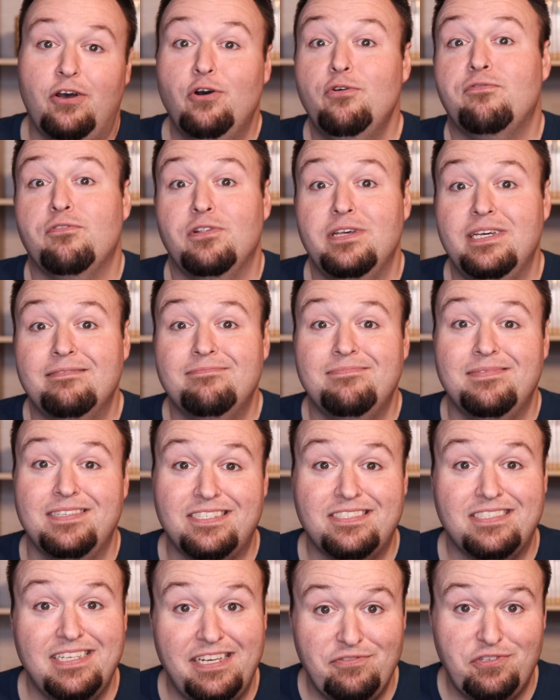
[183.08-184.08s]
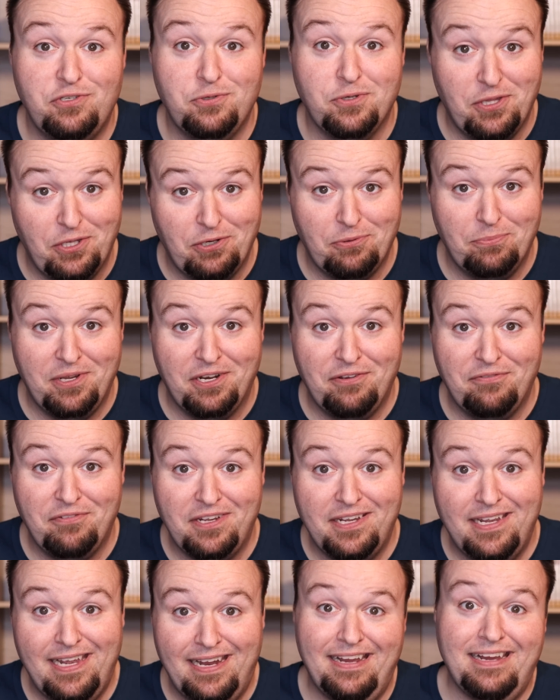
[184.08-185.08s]
hopefully this saves you a little bit of
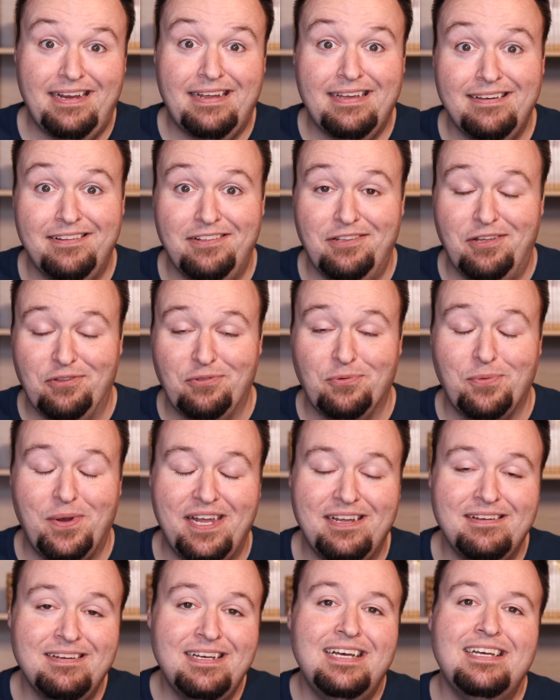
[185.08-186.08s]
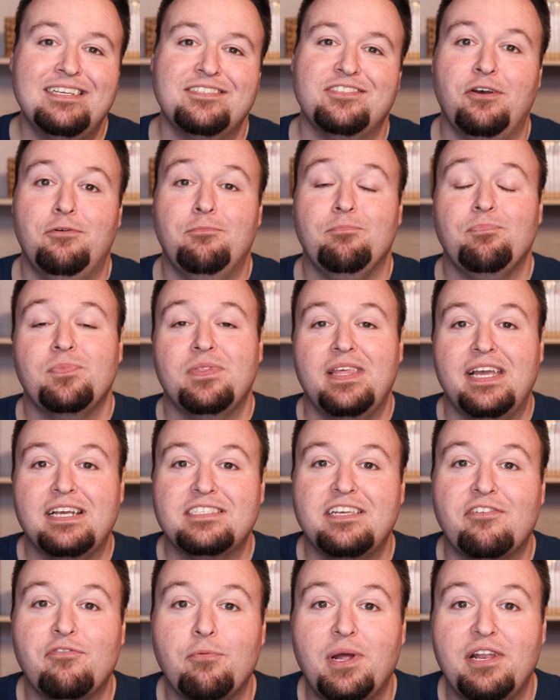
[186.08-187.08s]
a headache along the way. So
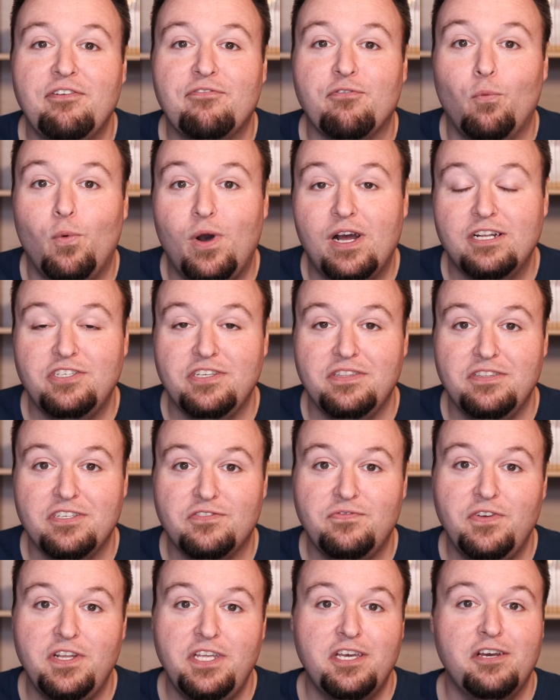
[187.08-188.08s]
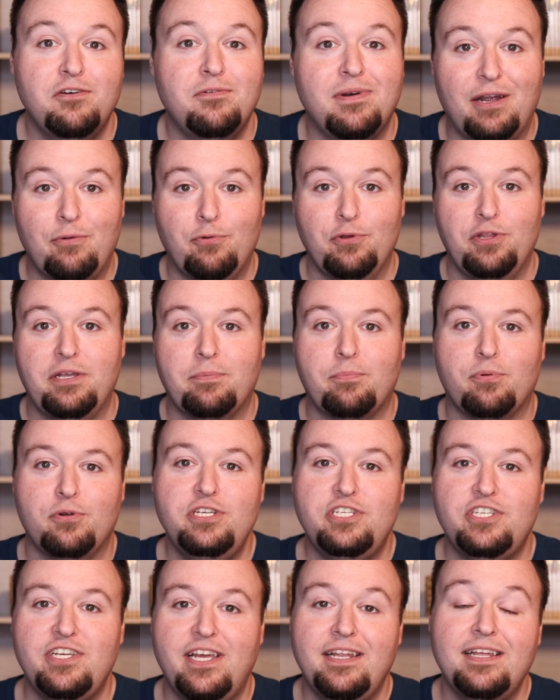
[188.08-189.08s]
thanks everybody for watching this video. I really
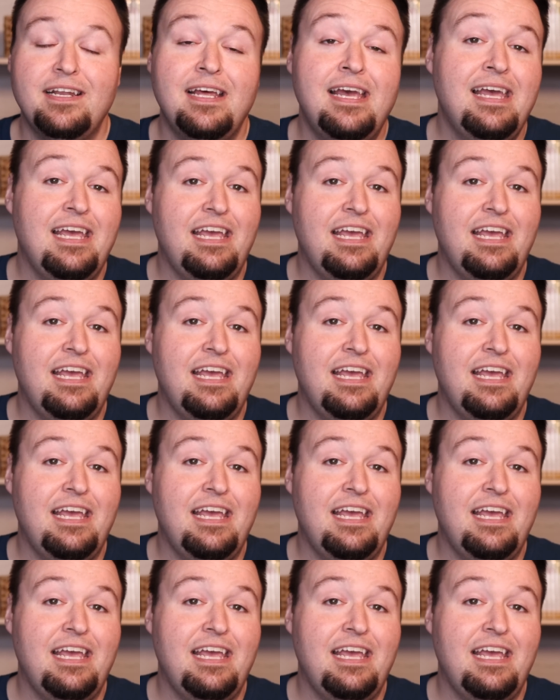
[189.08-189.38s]
appreciate it.